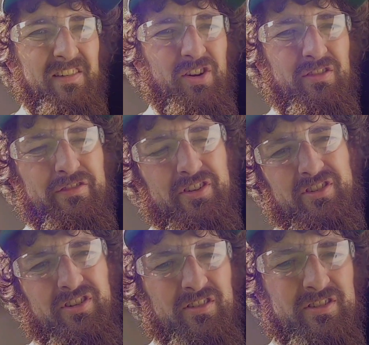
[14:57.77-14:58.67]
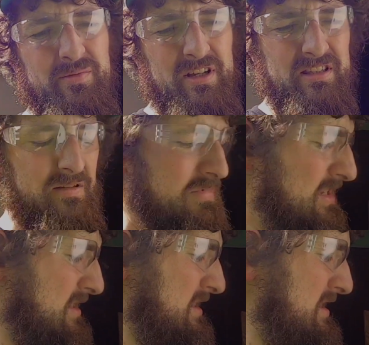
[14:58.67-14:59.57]
If you're ever feeling nervous about
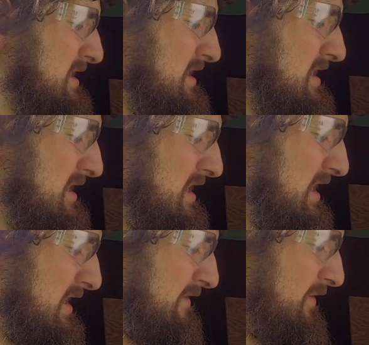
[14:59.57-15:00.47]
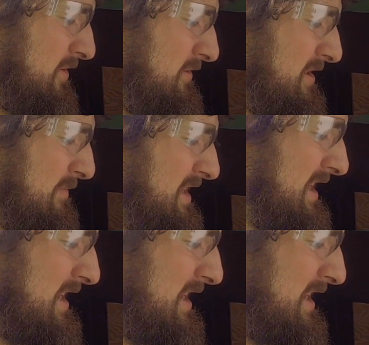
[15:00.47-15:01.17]
something, and it involves something